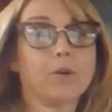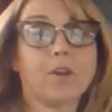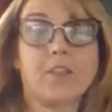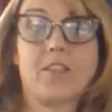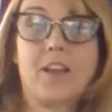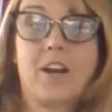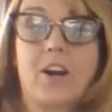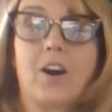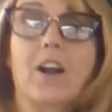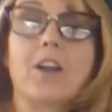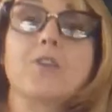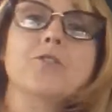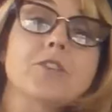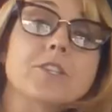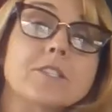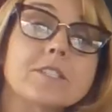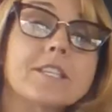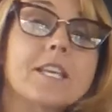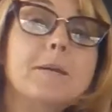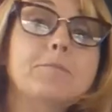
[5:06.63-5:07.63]
of put it there, and you
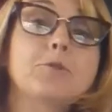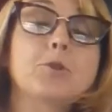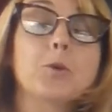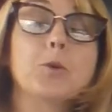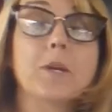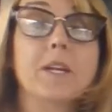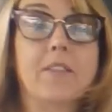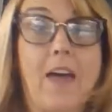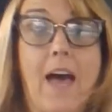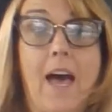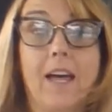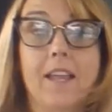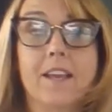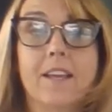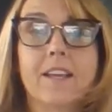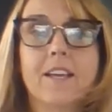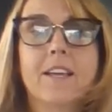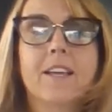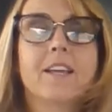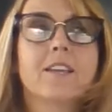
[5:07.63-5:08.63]
just keep doing that.
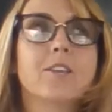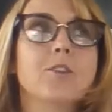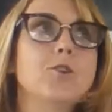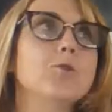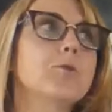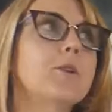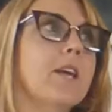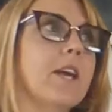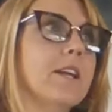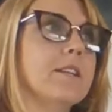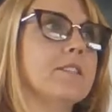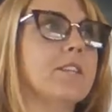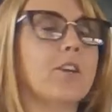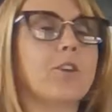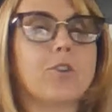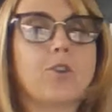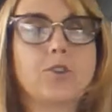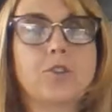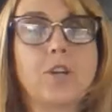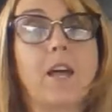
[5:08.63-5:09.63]
You can
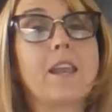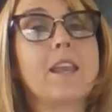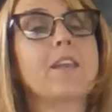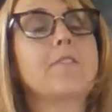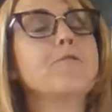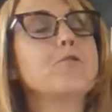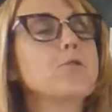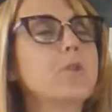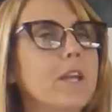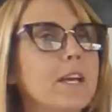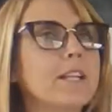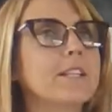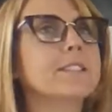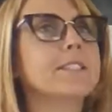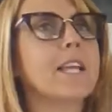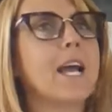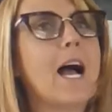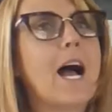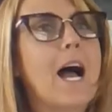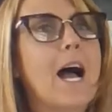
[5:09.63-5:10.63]
until you're done. If you get
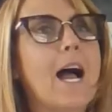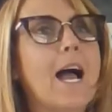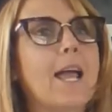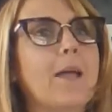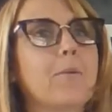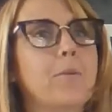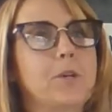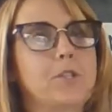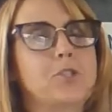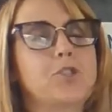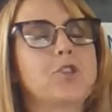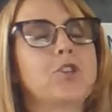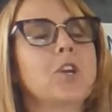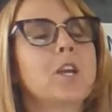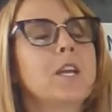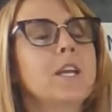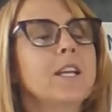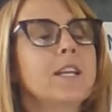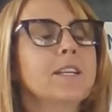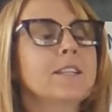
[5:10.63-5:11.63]
a tie,
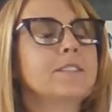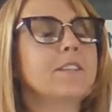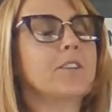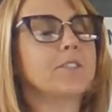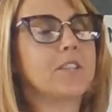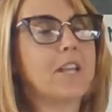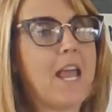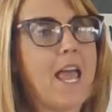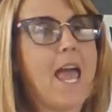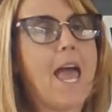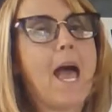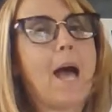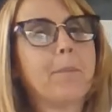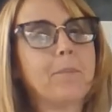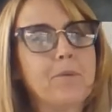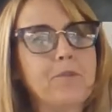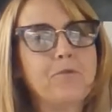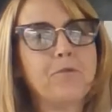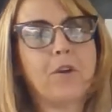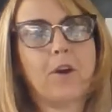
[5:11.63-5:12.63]
which doesn't
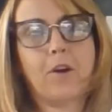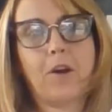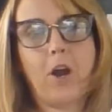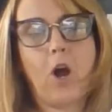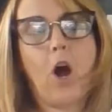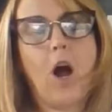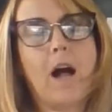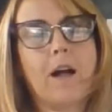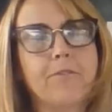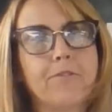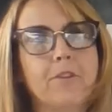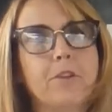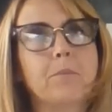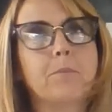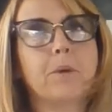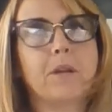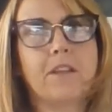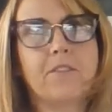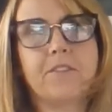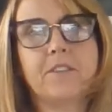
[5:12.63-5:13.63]
happen very
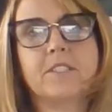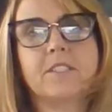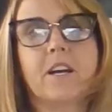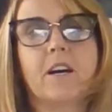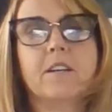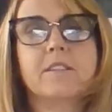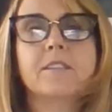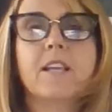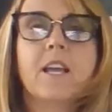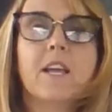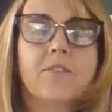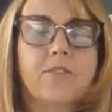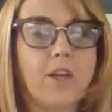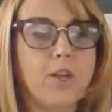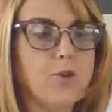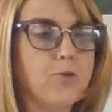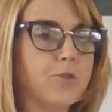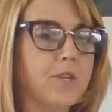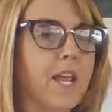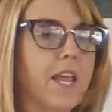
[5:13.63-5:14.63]
often, but if it does,
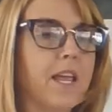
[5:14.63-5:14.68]
then you